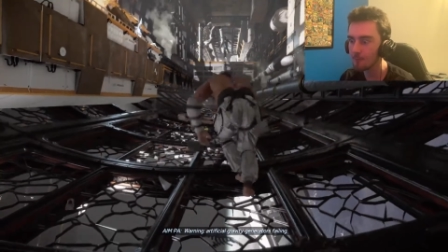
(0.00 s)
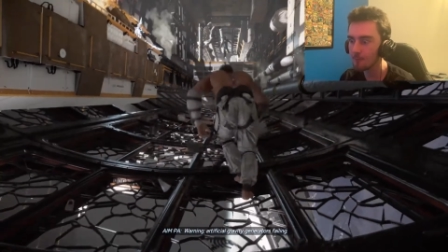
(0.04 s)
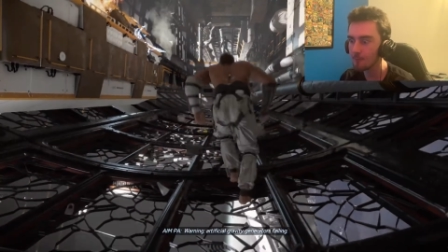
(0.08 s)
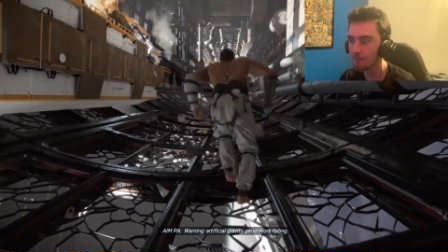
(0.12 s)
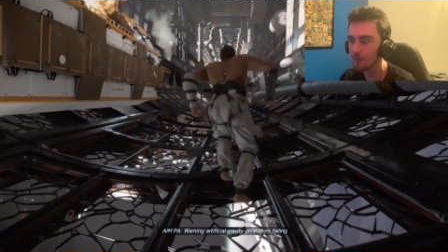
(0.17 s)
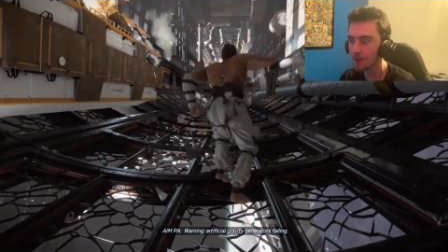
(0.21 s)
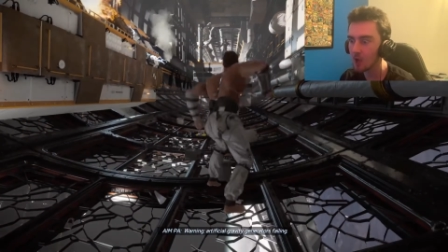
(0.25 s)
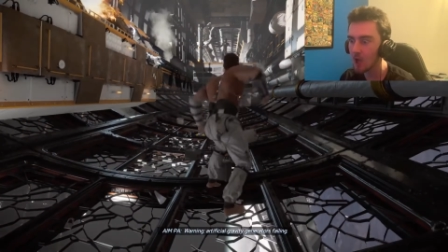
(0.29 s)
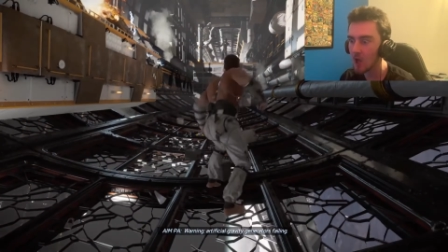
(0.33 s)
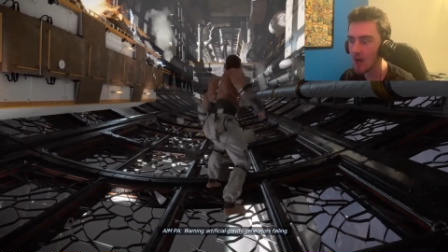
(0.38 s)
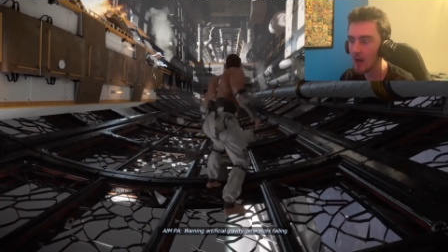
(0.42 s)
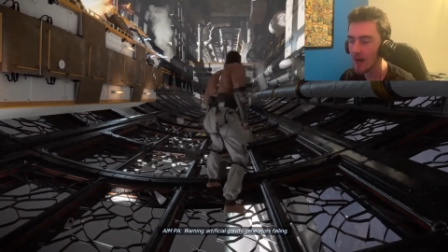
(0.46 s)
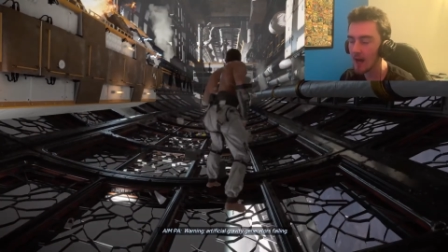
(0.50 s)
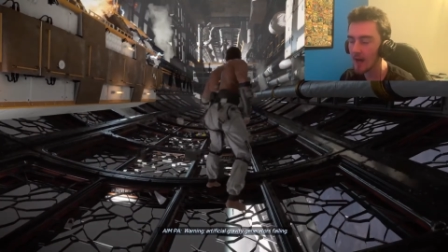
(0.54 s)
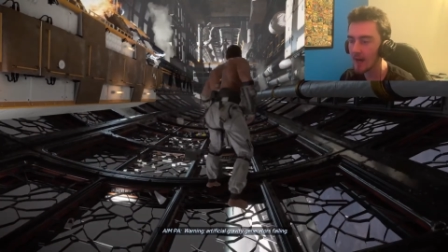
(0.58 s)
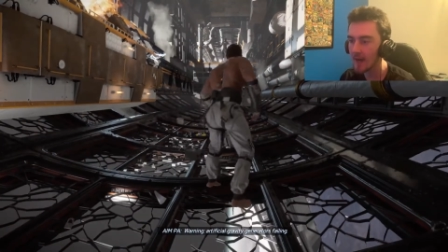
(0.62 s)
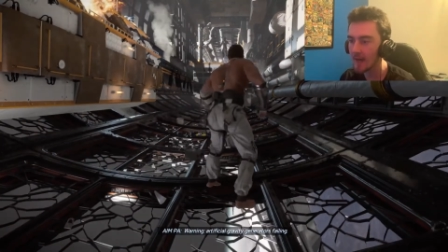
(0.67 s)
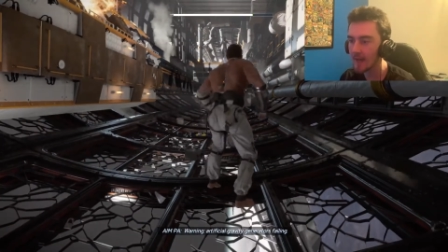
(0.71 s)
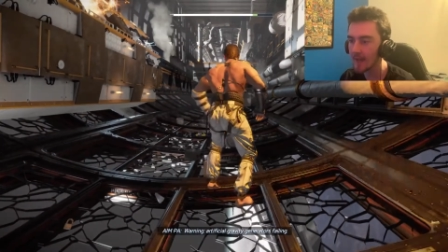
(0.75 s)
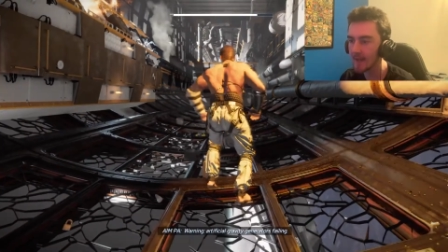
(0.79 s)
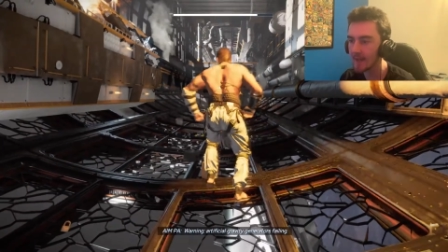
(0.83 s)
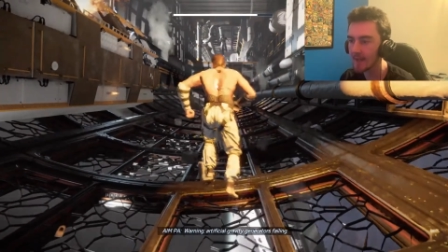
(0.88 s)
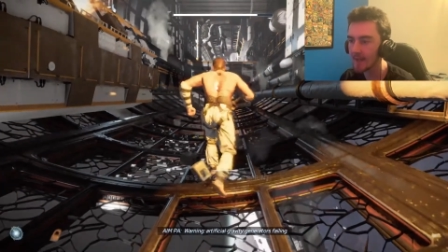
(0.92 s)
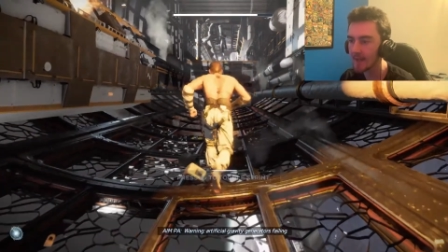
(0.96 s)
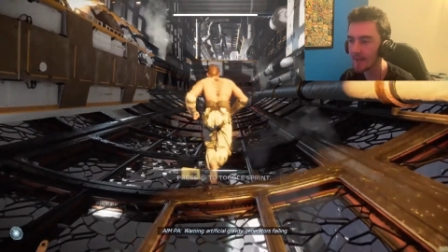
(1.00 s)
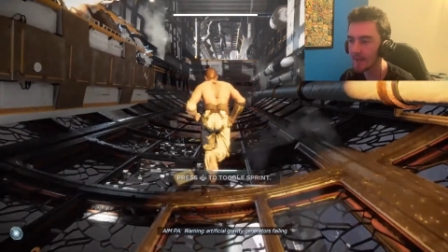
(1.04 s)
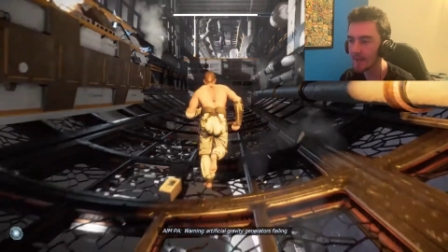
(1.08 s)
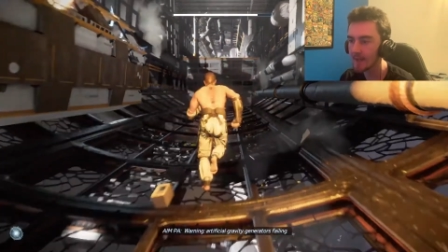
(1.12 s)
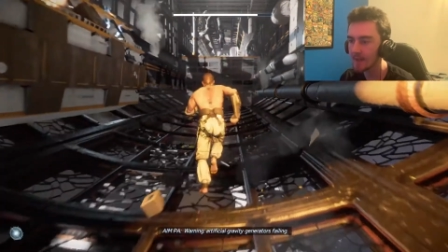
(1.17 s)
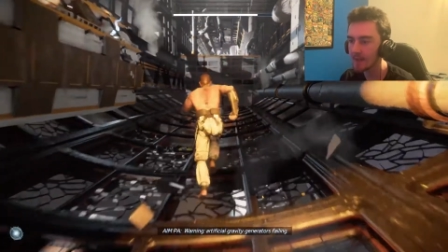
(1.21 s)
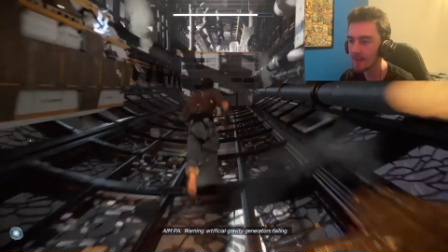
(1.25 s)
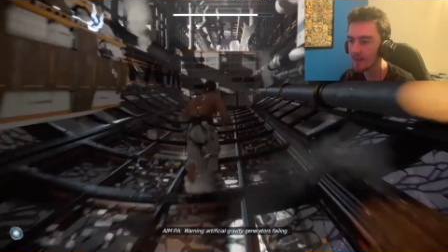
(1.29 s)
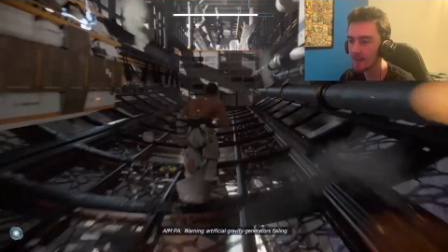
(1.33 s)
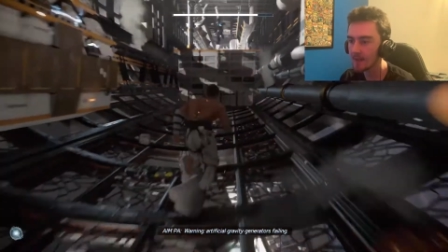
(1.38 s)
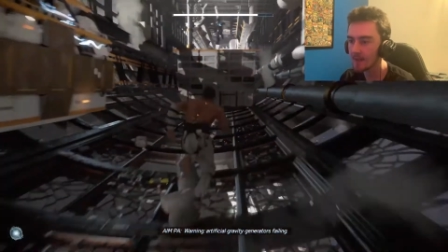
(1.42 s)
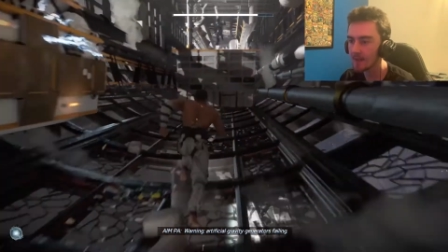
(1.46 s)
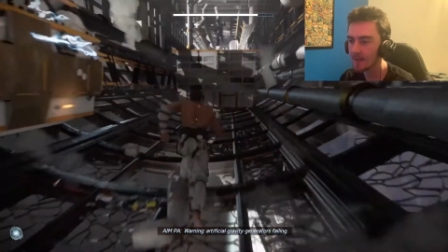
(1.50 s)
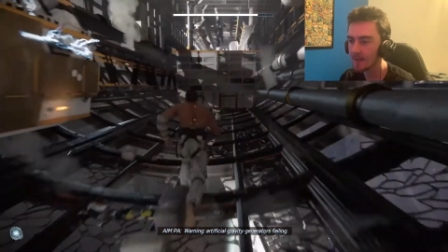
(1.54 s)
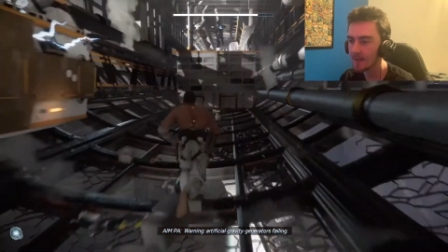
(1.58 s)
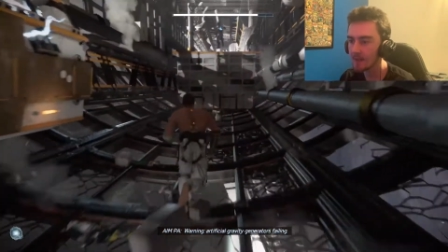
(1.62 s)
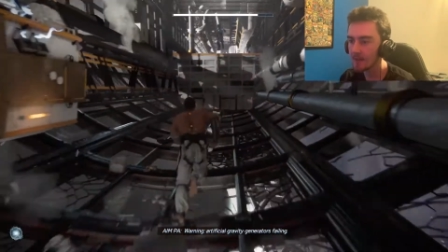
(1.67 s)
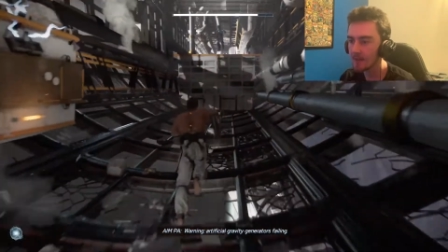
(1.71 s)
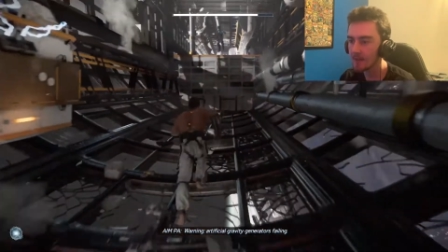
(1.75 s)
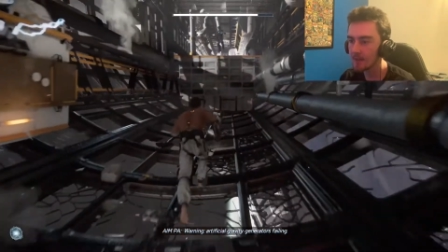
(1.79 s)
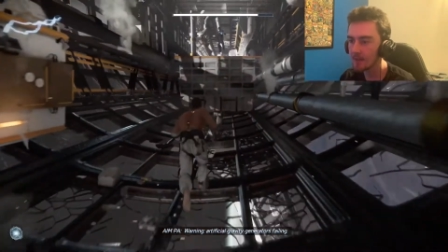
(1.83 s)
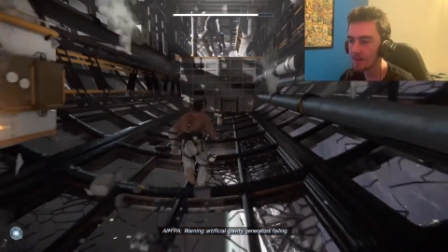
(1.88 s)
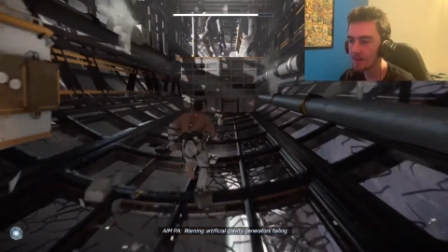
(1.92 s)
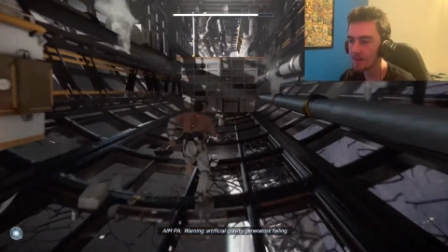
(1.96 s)
fly?
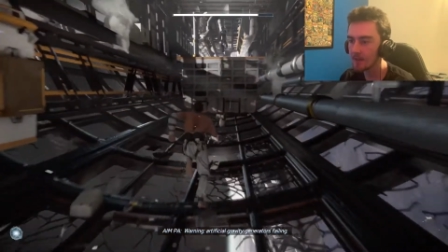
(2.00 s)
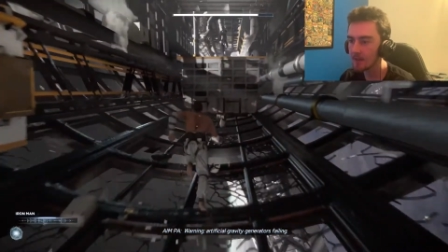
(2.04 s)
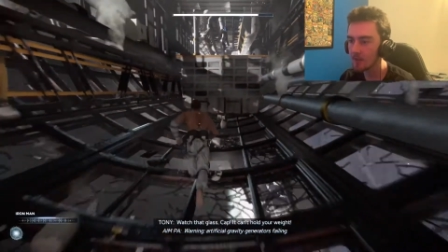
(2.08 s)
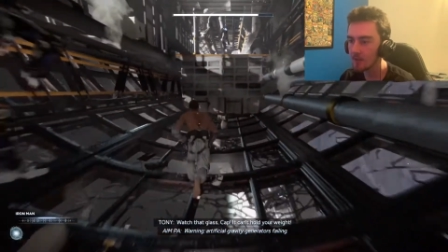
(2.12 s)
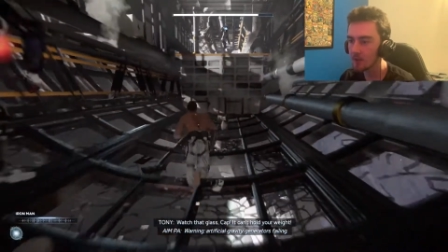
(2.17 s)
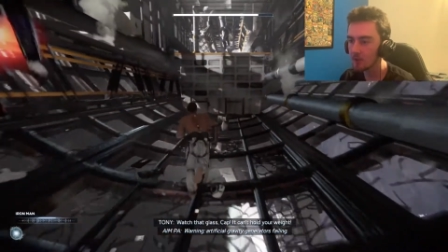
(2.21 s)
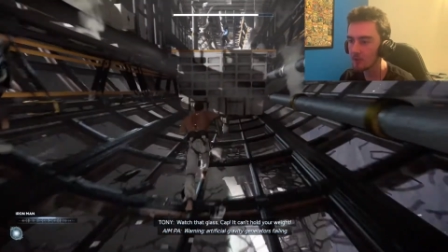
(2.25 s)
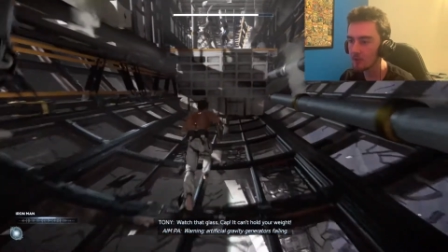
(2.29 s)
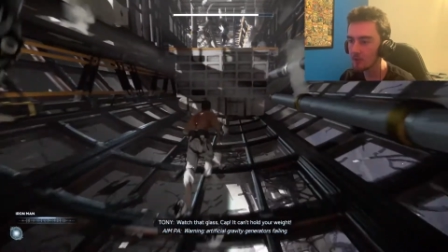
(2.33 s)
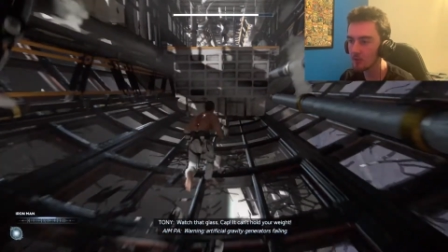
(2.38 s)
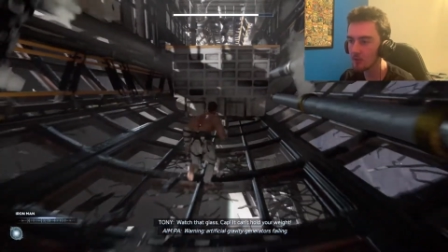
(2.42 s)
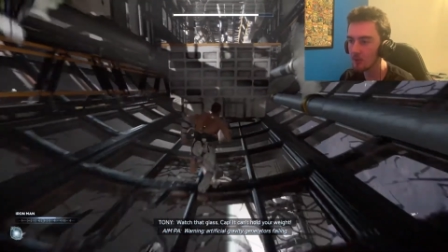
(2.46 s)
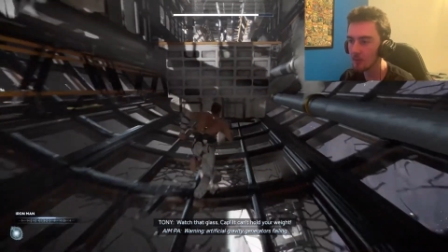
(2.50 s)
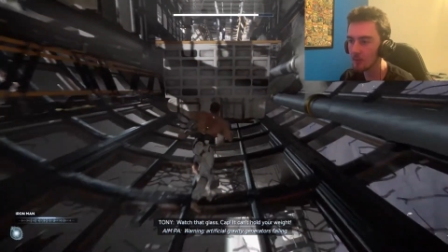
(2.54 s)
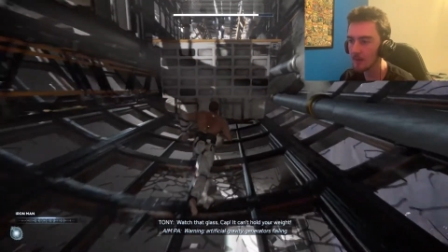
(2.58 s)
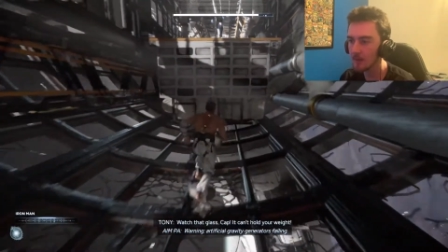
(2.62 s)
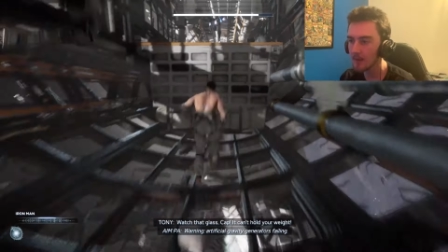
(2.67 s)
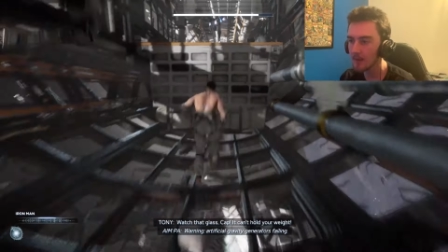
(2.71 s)
No, it does not mean I